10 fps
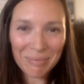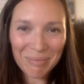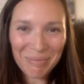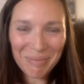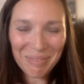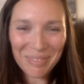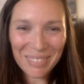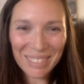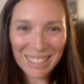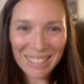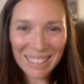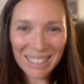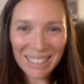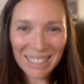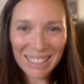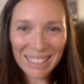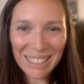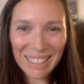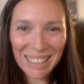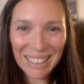
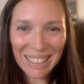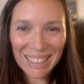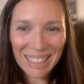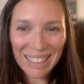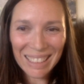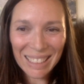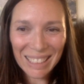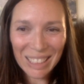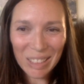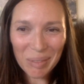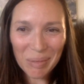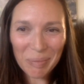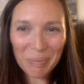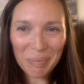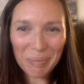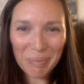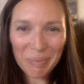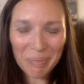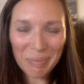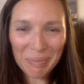
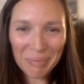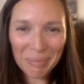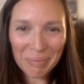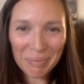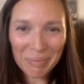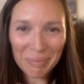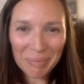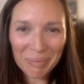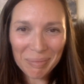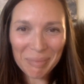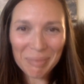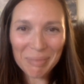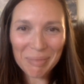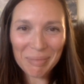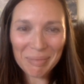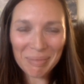[no speech]